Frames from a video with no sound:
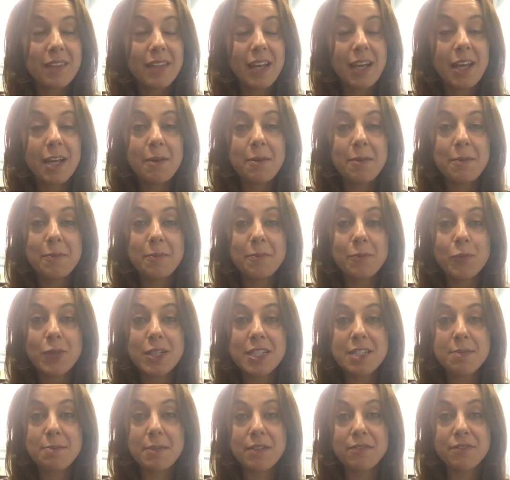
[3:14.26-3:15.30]
I
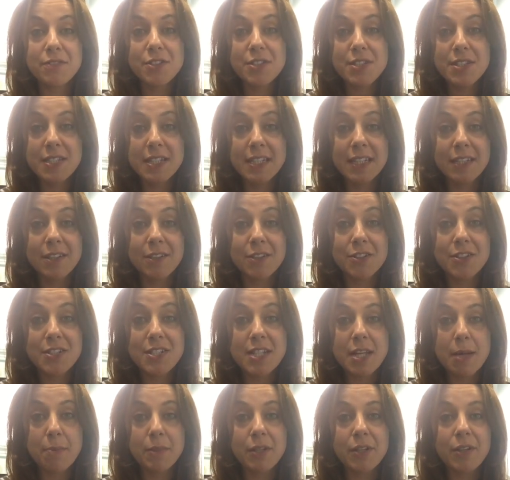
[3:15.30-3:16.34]
went to my first TNR
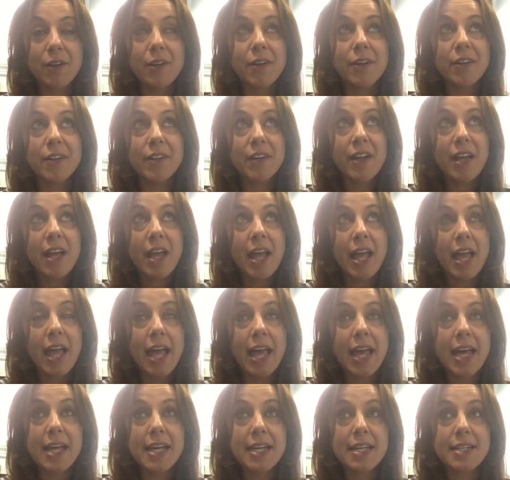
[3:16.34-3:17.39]
seminar,
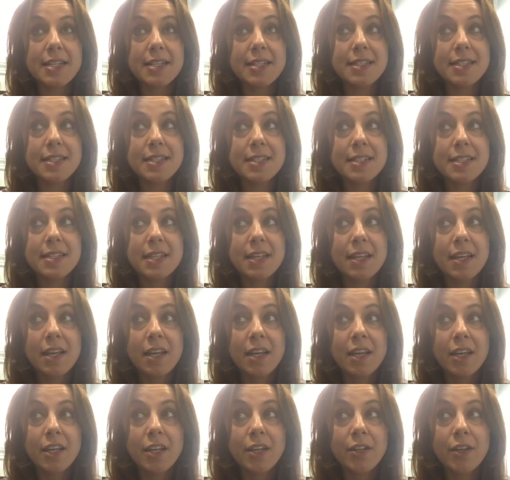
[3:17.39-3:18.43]
and
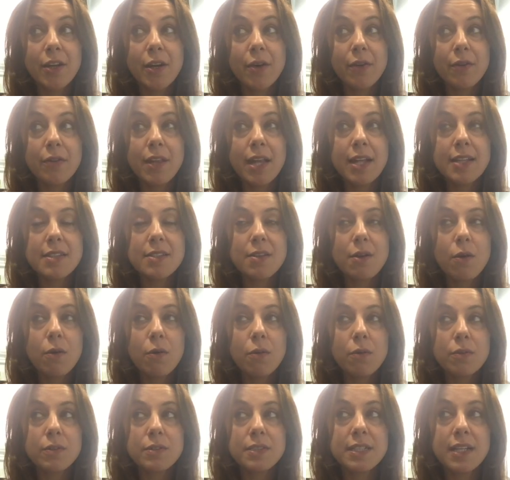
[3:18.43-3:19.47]
that
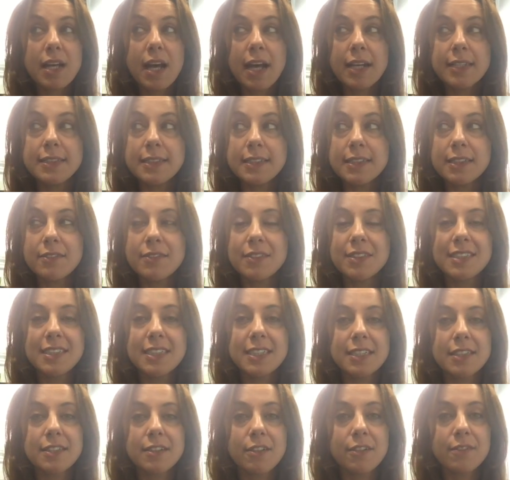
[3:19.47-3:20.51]
whole idea of a
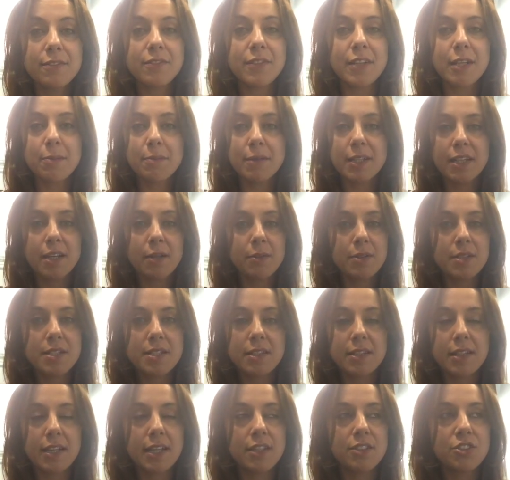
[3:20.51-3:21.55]
TNR family, I
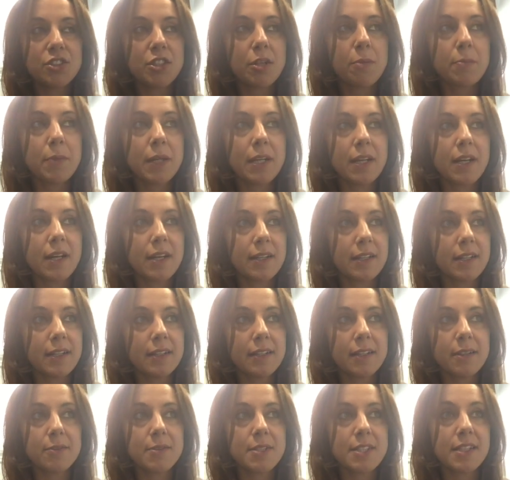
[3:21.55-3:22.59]
wasn't like jumping on
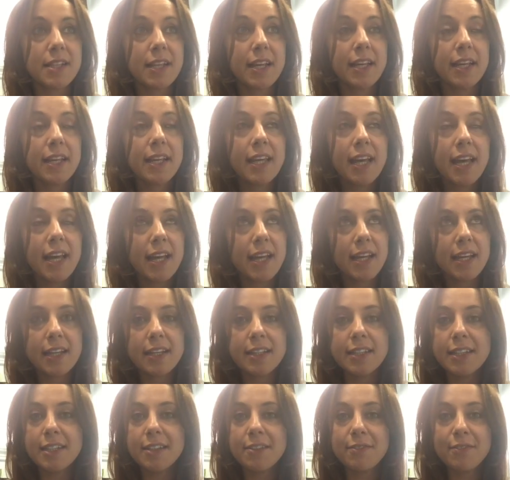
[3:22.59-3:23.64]
it. I wasn't like, yay, I
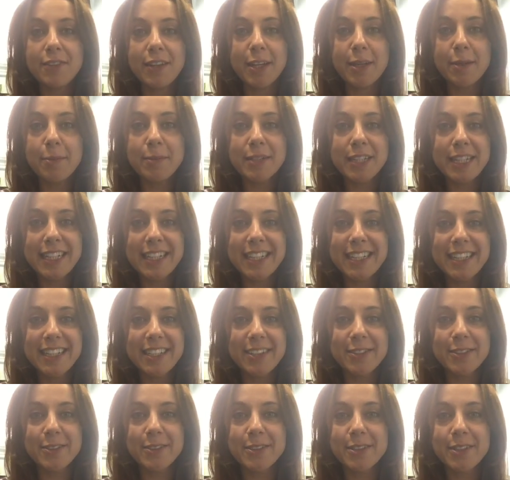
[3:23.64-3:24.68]
need a
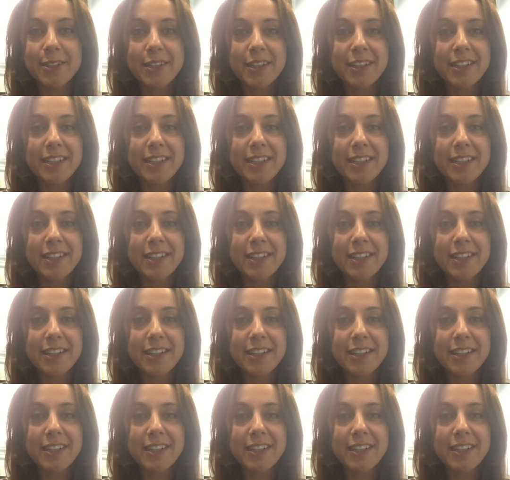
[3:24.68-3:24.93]
family, or